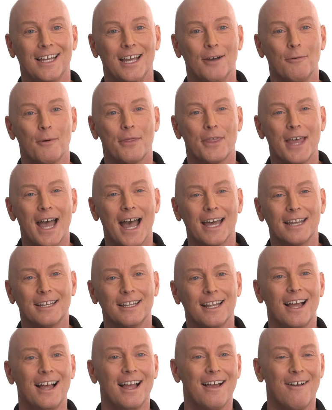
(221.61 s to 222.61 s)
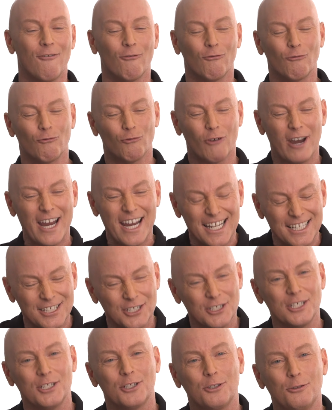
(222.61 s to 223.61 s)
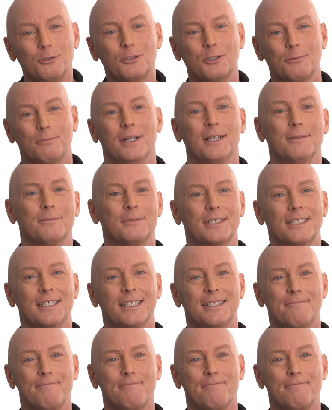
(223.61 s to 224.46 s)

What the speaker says: And with that, raging goosebumps,